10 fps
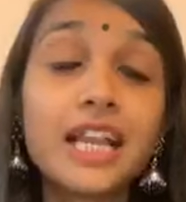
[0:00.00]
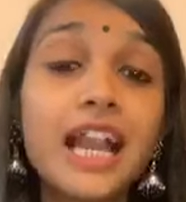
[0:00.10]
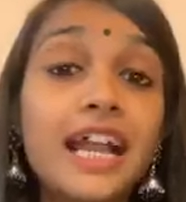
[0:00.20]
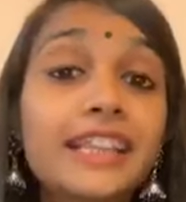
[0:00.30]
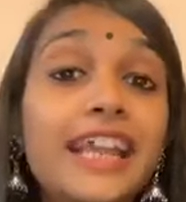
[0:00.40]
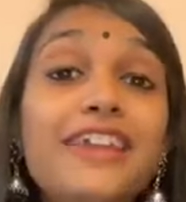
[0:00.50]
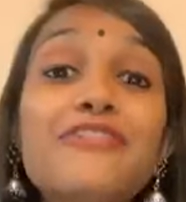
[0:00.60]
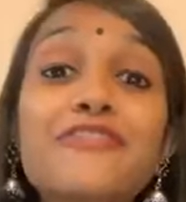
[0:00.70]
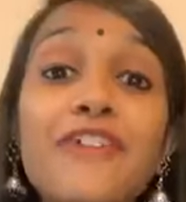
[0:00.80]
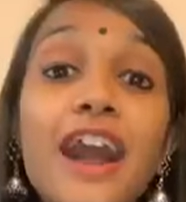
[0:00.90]
and then
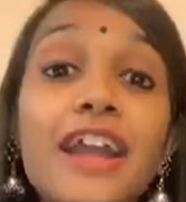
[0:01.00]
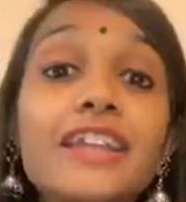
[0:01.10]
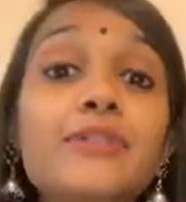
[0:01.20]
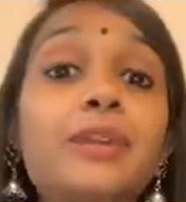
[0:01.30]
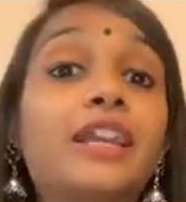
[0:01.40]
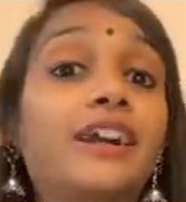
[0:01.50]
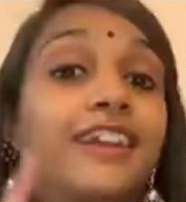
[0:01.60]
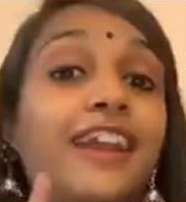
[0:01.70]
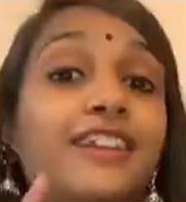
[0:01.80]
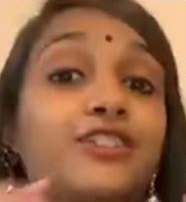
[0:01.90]
find a way
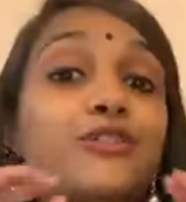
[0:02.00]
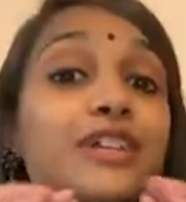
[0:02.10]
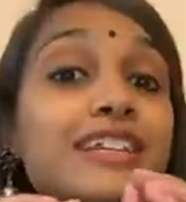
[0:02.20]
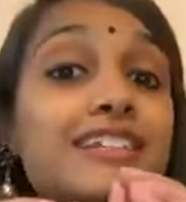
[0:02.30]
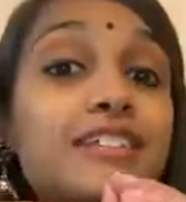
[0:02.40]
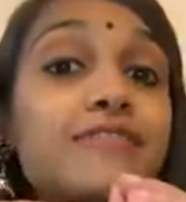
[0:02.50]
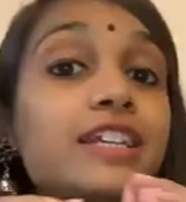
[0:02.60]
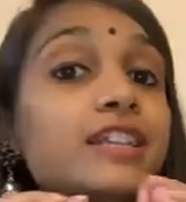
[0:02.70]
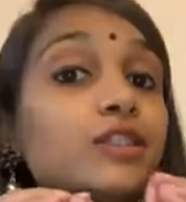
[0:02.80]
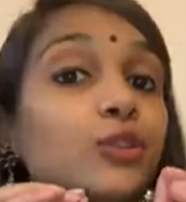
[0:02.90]
again to
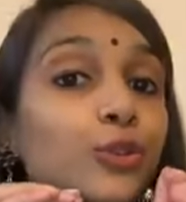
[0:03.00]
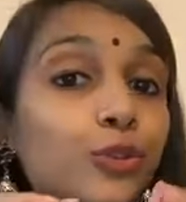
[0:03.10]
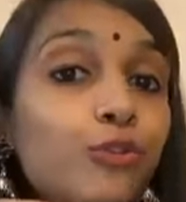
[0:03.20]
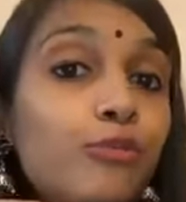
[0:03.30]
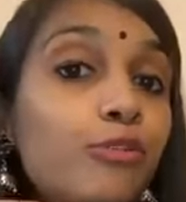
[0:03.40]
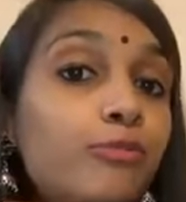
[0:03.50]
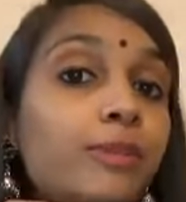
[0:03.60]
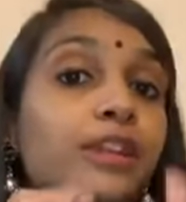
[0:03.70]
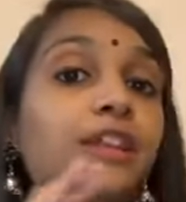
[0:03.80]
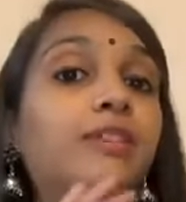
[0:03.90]
intervene through
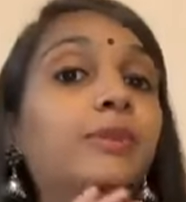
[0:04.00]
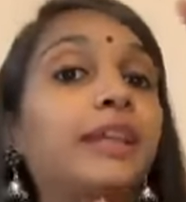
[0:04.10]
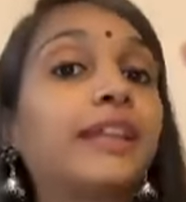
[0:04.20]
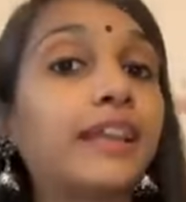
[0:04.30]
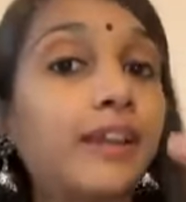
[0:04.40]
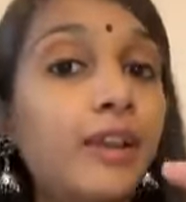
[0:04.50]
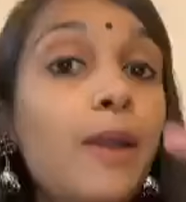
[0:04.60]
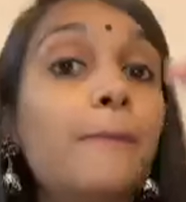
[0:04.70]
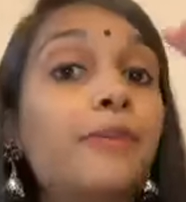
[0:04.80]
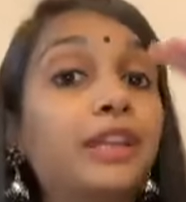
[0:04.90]
movement in a way that I
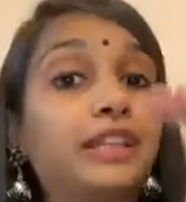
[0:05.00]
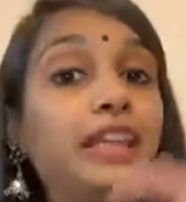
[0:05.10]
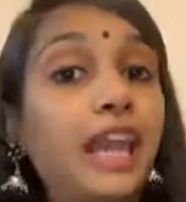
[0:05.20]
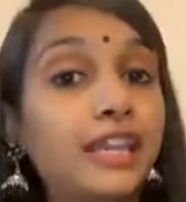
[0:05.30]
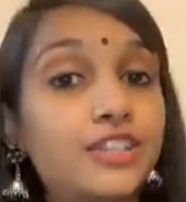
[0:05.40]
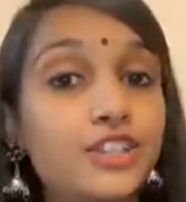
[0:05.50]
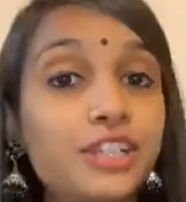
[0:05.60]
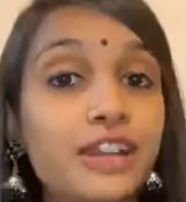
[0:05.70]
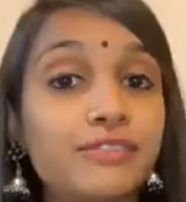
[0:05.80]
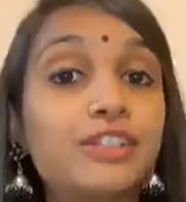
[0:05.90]
bring the energy
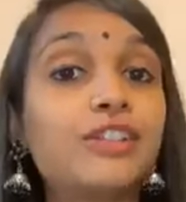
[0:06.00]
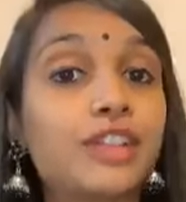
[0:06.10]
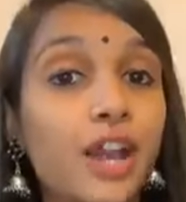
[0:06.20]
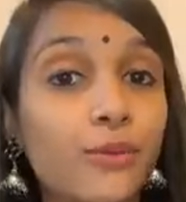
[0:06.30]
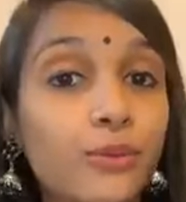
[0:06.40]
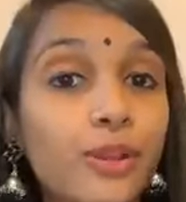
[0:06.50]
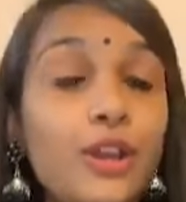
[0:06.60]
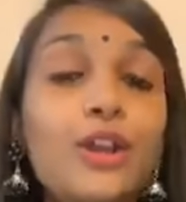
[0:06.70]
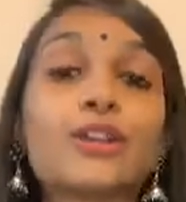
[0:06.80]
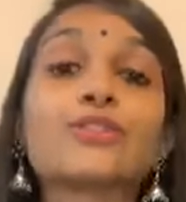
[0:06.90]
level down.
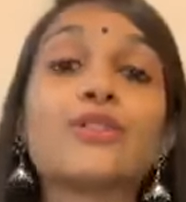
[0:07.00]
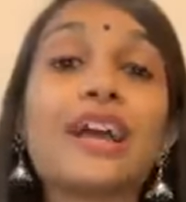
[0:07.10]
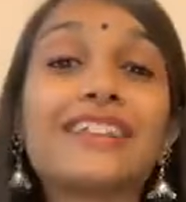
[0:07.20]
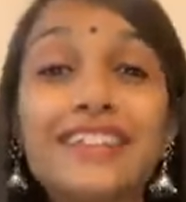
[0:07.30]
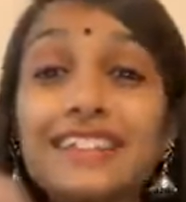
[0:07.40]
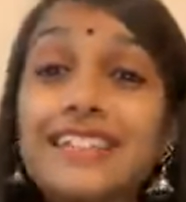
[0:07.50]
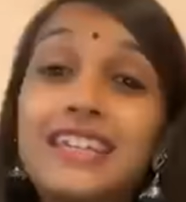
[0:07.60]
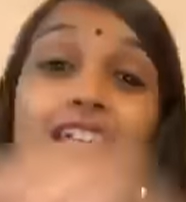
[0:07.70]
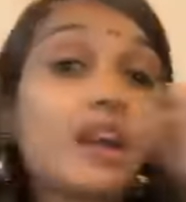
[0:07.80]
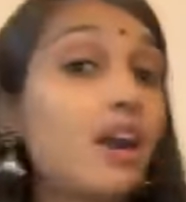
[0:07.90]
So rather than
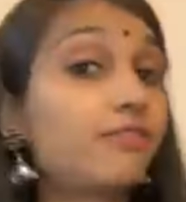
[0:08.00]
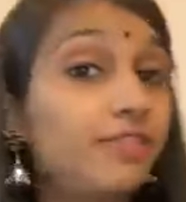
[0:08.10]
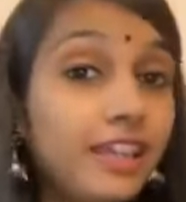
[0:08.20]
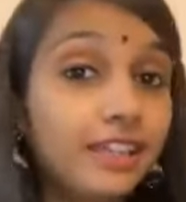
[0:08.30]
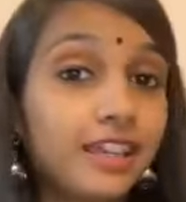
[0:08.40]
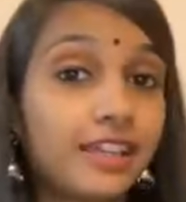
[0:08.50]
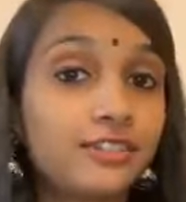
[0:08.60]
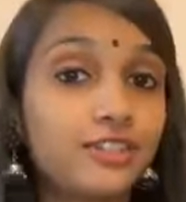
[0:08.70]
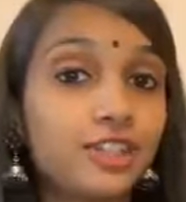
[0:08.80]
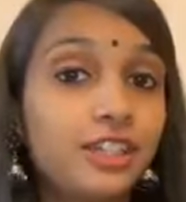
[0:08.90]
taking away the
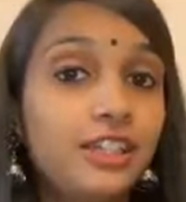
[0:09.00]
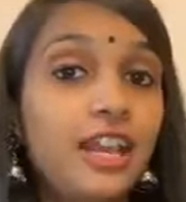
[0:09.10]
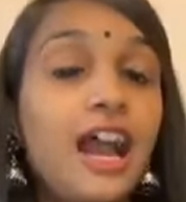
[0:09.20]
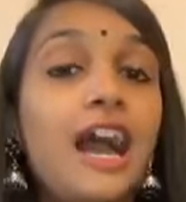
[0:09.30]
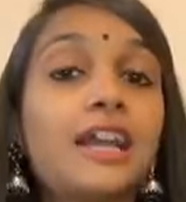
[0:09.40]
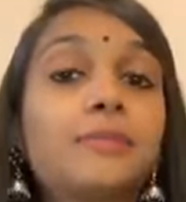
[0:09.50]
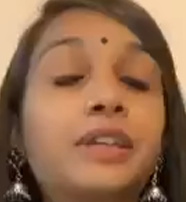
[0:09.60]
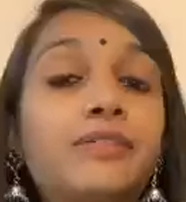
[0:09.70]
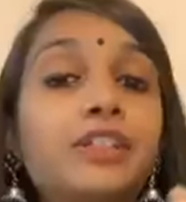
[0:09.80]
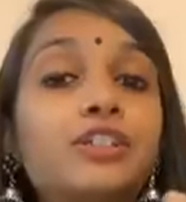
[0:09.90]
energy, I am
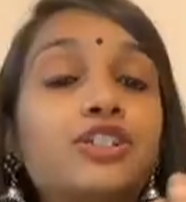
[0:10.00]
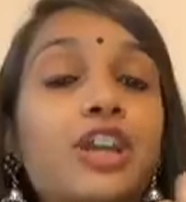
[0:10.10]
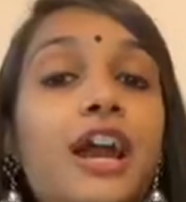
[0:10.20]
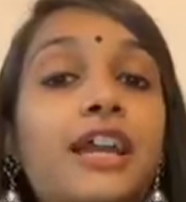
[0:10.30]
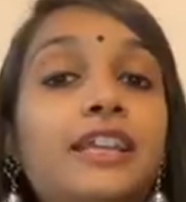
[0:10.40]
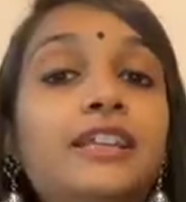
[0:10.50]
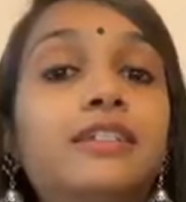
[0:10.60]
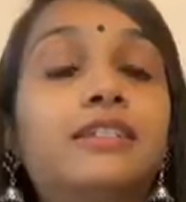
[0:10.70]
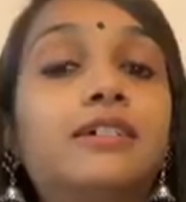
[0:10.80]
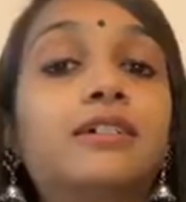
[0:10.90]
giving the
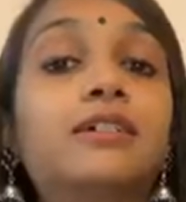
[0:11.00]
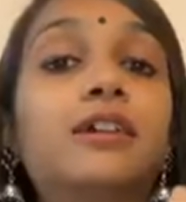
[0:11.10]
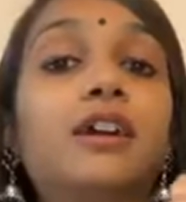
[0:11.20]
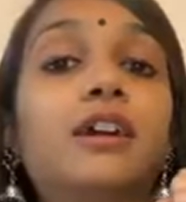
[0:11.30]
child the